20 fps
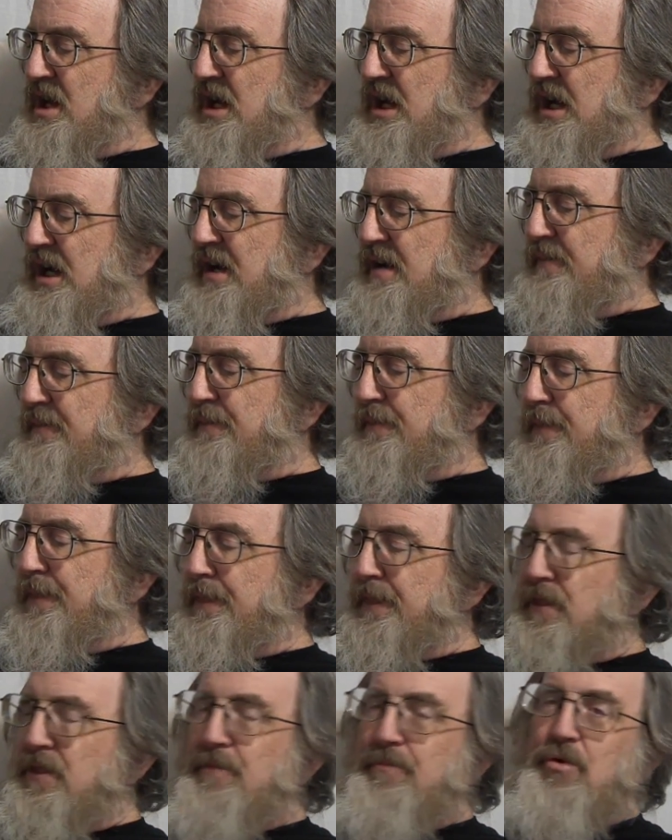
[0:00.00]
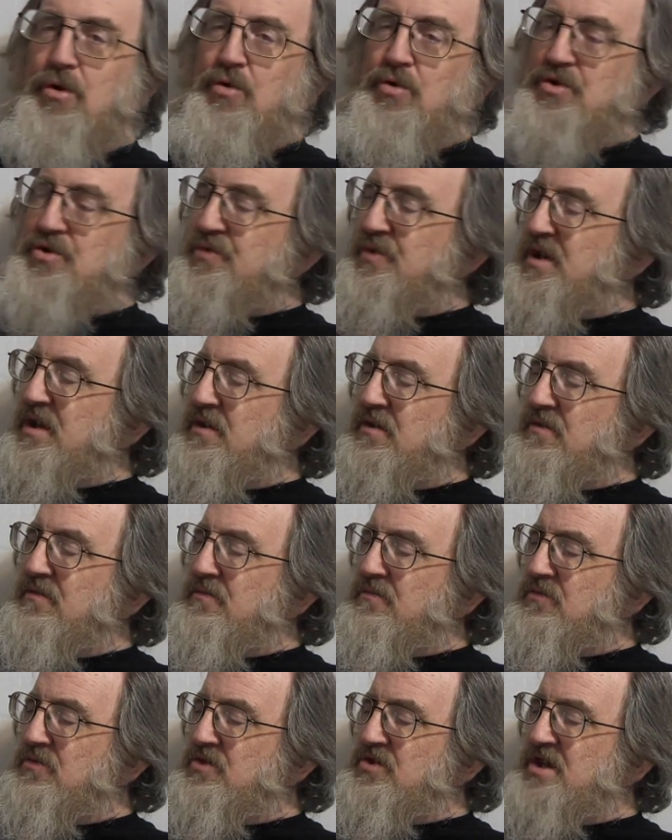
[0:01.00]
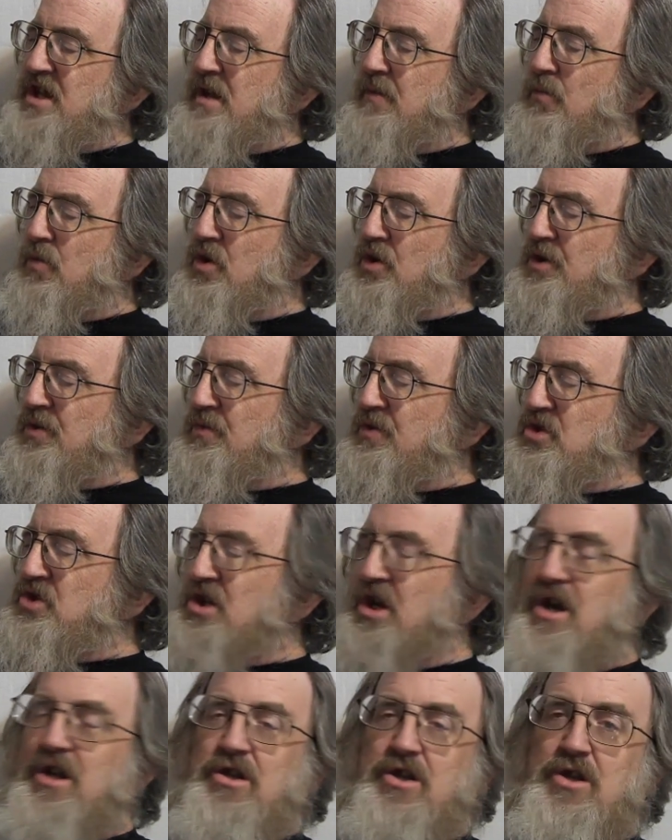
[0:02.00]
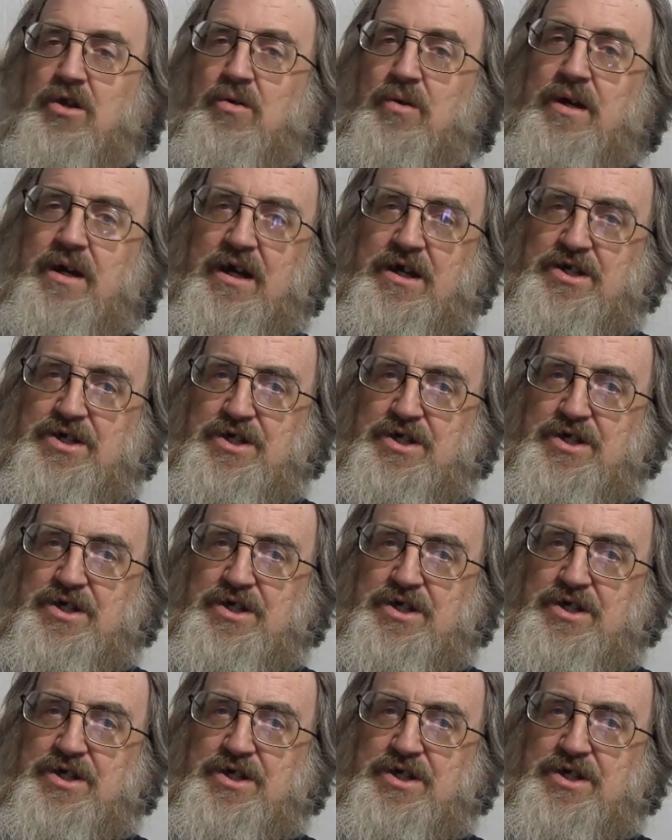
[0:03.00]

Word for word: Um, the book was written, Sam Walton with John Huey.